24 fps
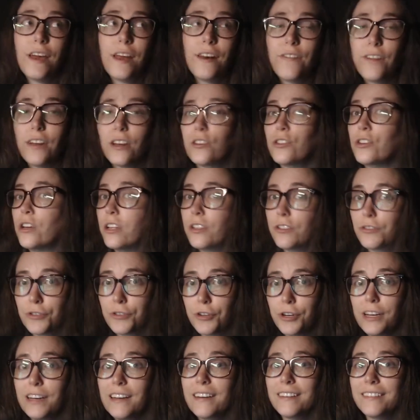fan fiction on
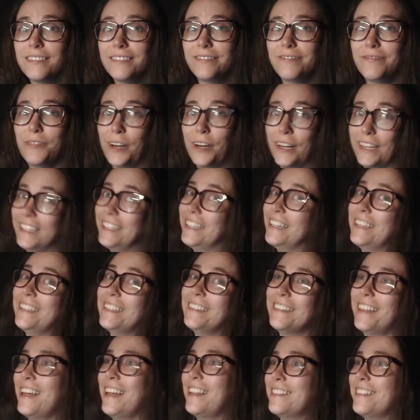screen.
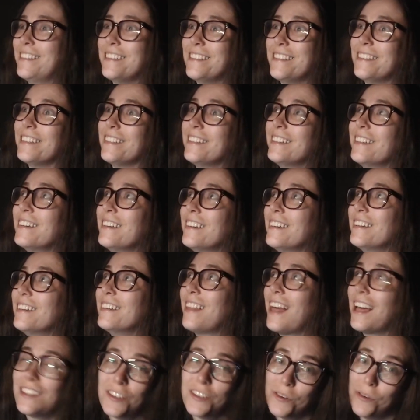Really. That's
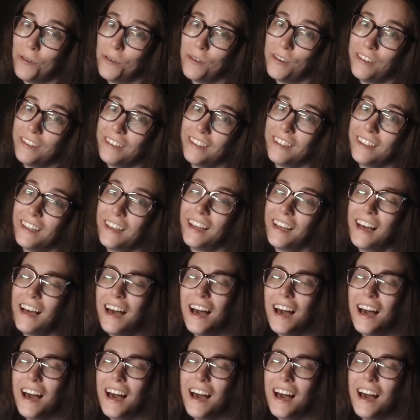cool.